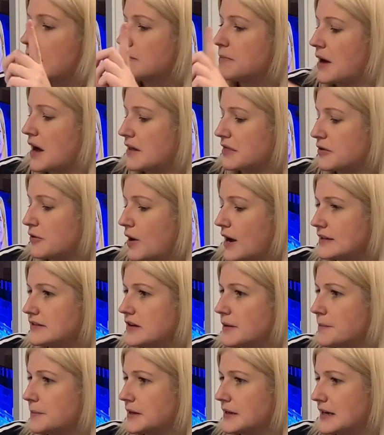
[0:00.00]
but I thought
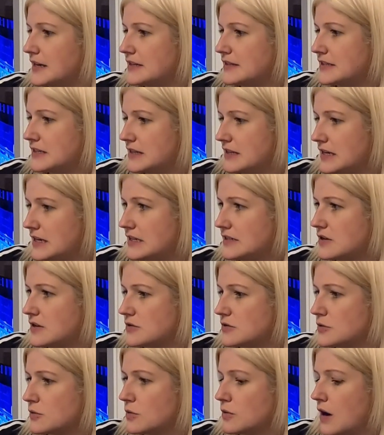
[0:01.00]
I'd upgrade to
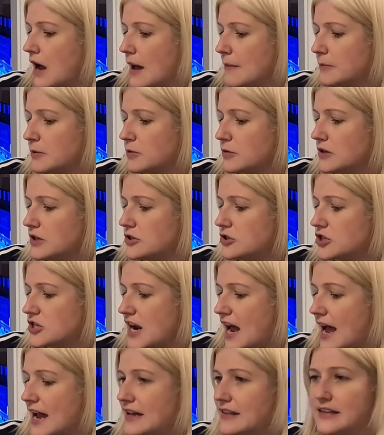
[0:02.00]
these. So I'm going to
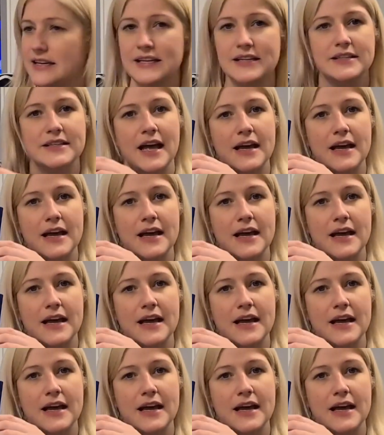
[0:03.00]
try these.